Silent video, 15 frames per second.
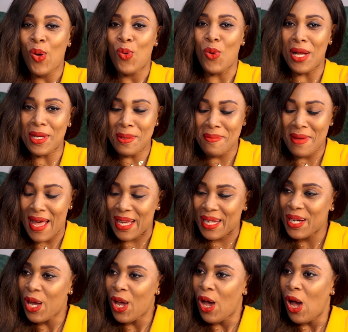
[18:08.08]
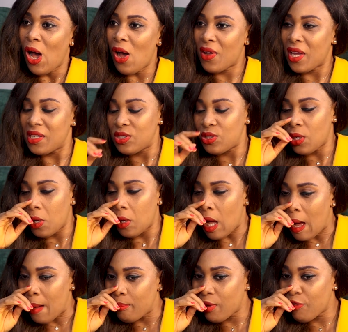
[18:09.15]
Welcome back. Okay,
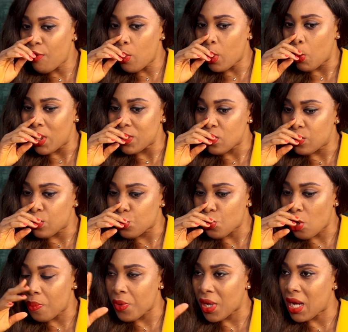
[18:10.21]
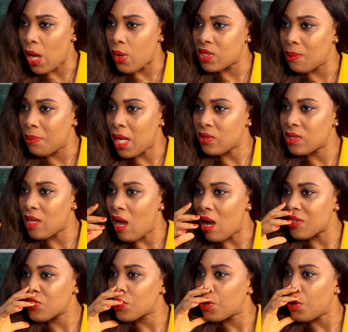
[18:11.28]
so before we went on the short break, I was about to
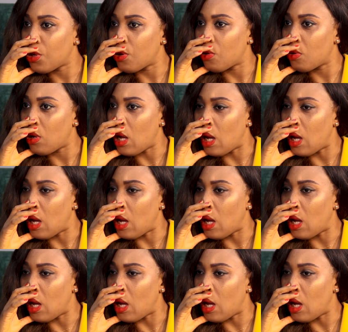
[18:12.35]
ask you